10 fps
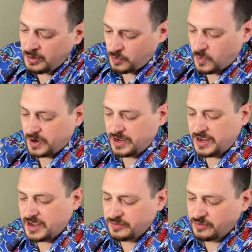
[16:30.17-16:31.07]
When I
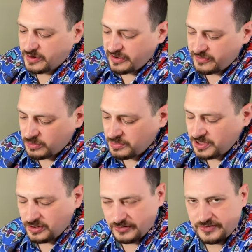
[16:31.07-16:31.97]
had the rifle
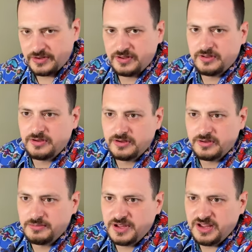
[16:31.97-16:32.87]
built,
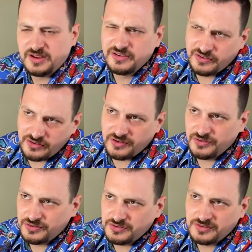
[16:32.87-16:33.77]
because
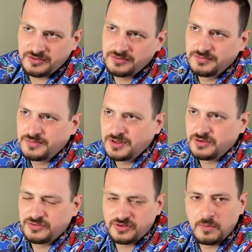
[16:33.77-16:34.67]
this
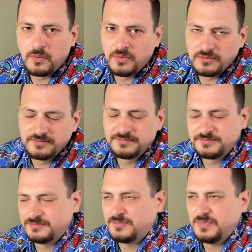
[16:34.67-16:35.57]
is some,
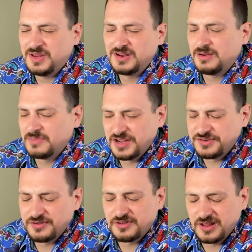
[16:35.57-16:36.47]
not
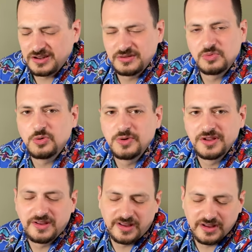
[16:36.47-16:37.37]
major collectible, but
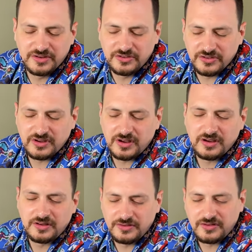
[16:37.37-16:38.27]
it's
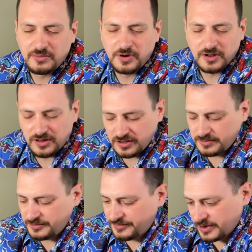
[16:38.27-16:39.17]
a somewhat
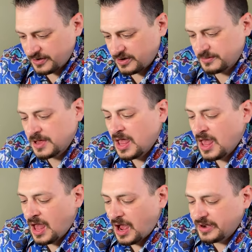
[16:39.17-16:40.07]
collectible firearm,
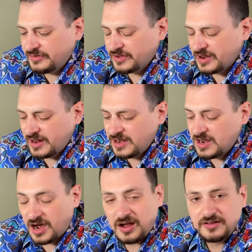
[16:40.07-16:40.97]
I decided
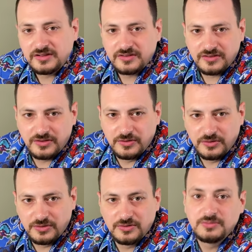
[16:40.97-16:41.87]
not
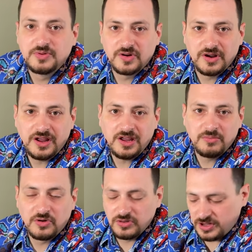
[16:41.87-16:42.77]
to put a
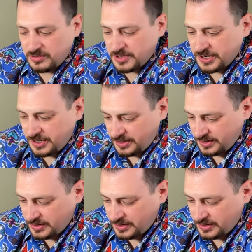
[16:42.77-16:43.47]
bolt knob on it.